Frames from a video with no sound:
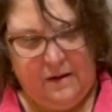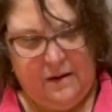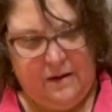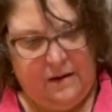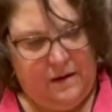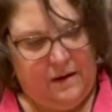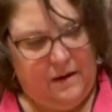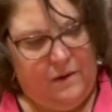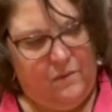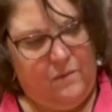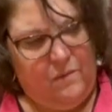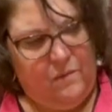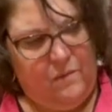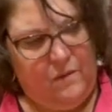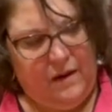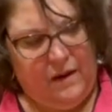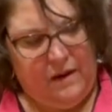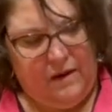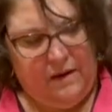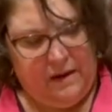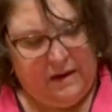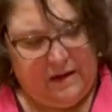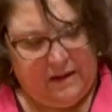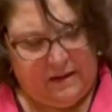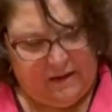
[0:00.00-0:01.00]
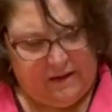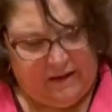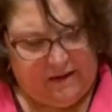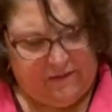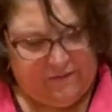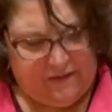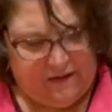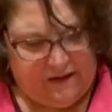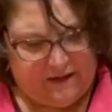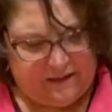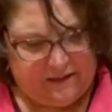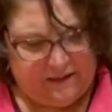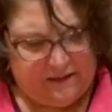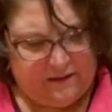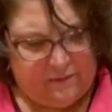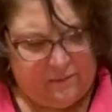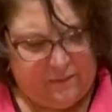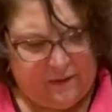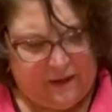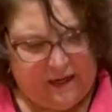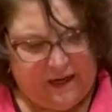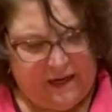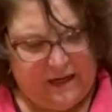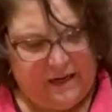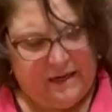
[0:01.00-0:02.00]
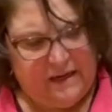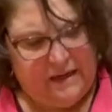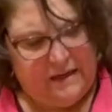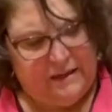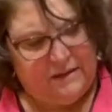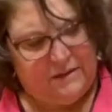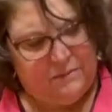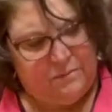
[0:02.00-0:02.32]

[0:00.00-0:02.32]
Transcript: And I'm going to leave this the way it is.